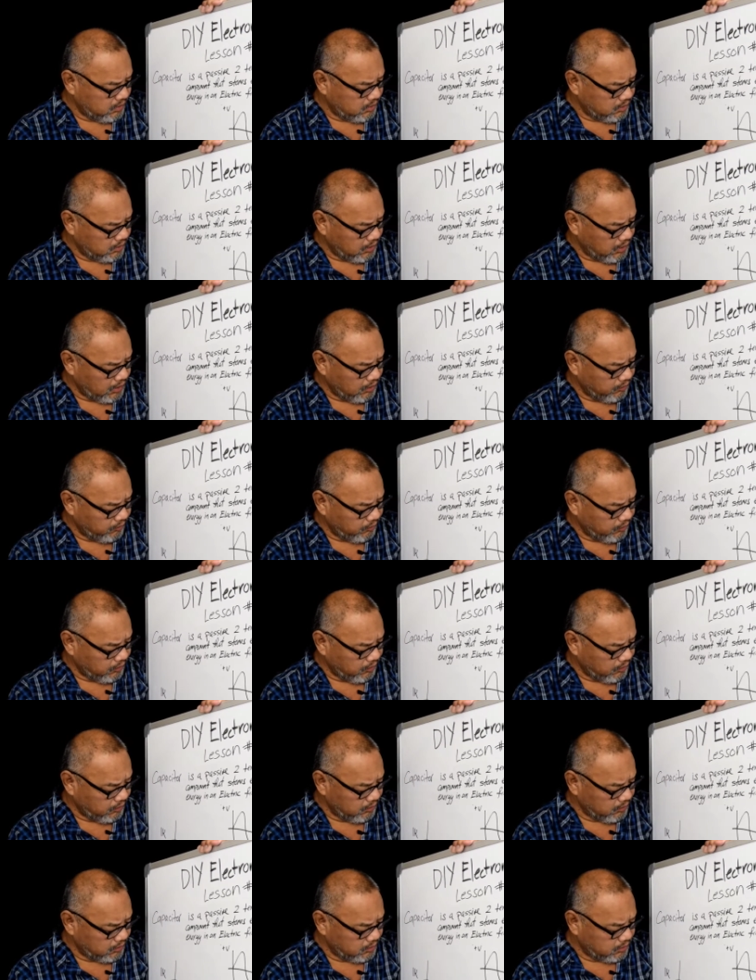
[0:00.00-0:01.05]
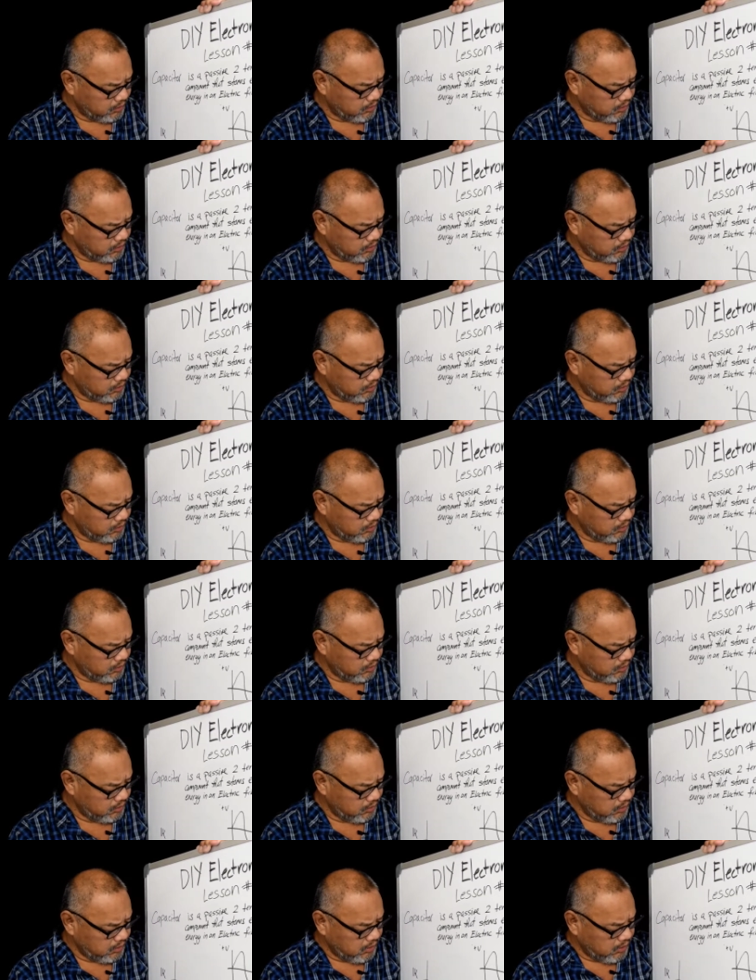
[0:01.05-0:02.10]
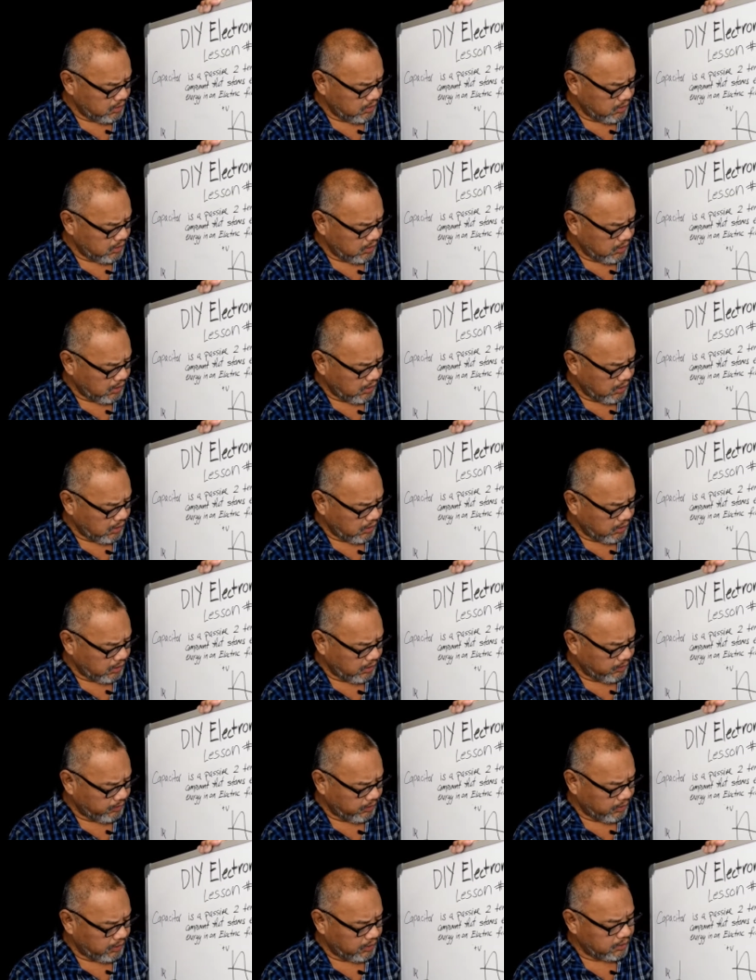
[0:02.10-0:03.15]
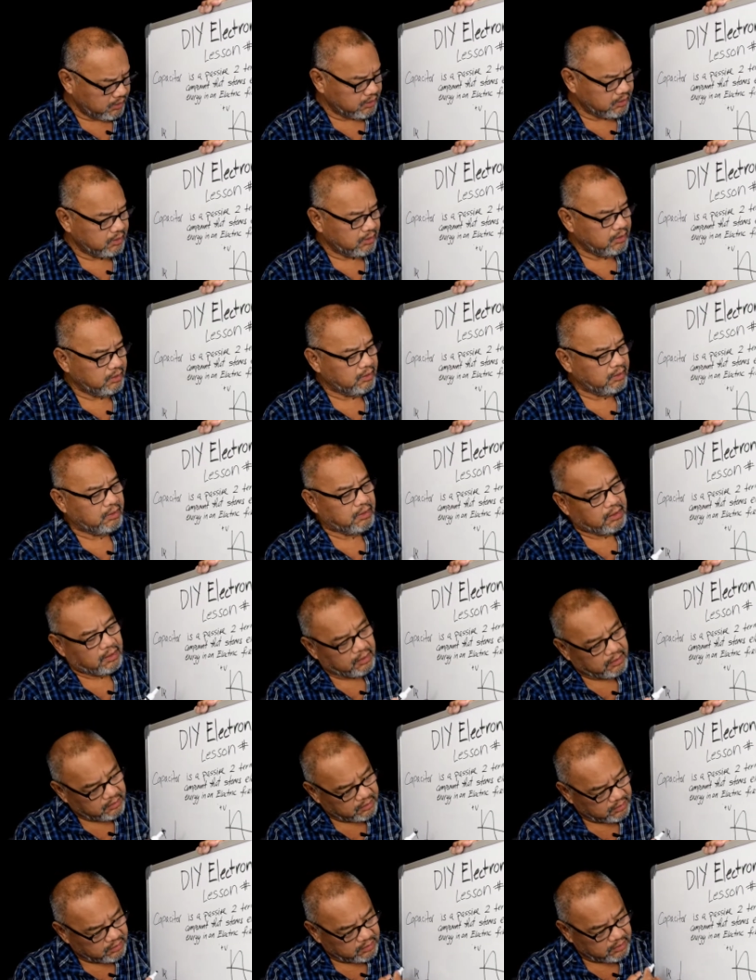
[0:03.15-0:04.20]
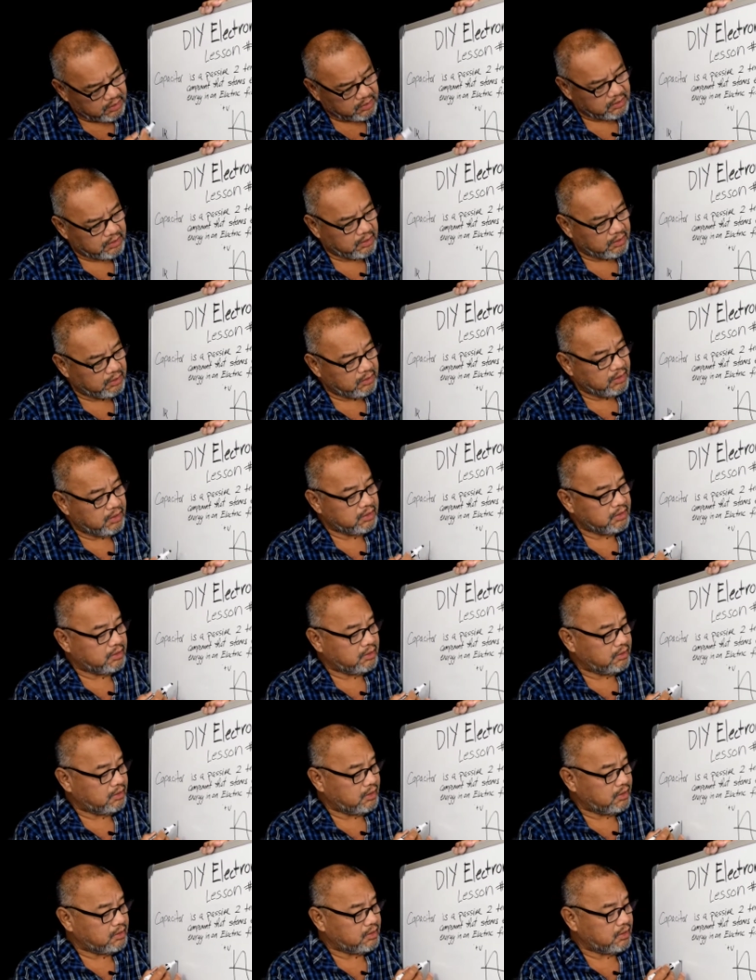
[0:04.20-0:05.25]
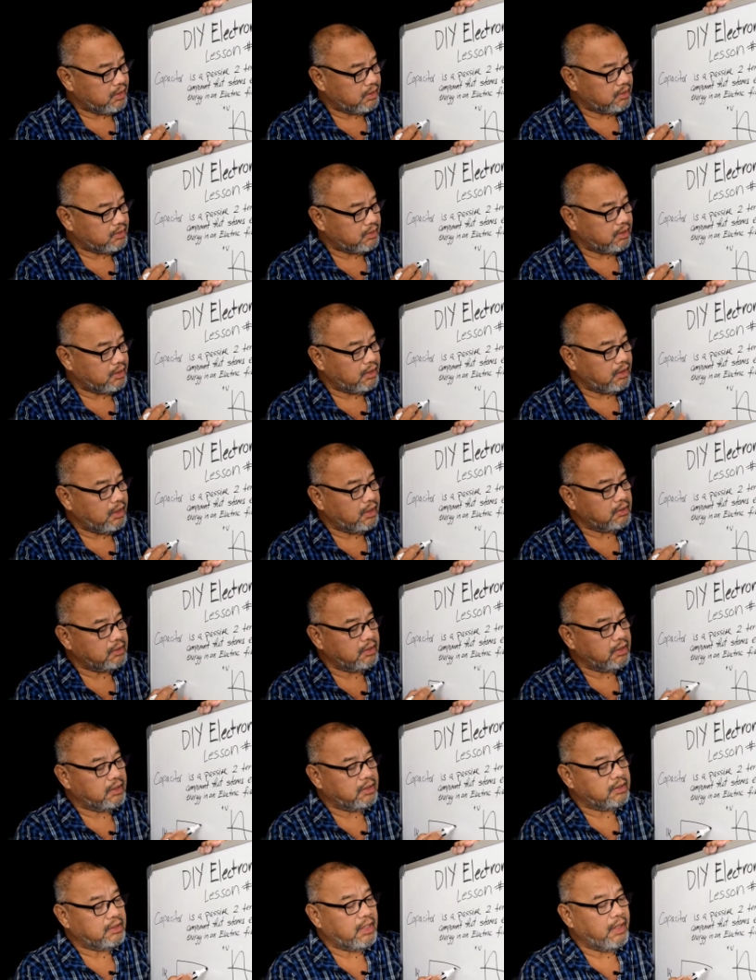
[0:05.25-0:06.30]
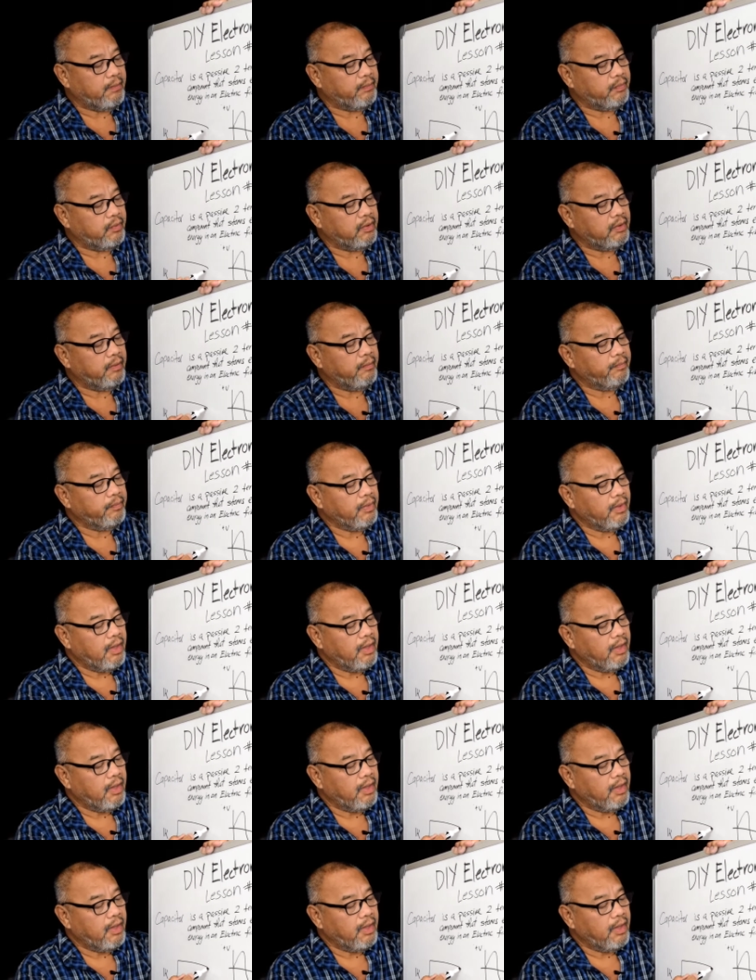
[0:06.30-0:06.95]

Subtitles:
10 volts RMS, just as an example.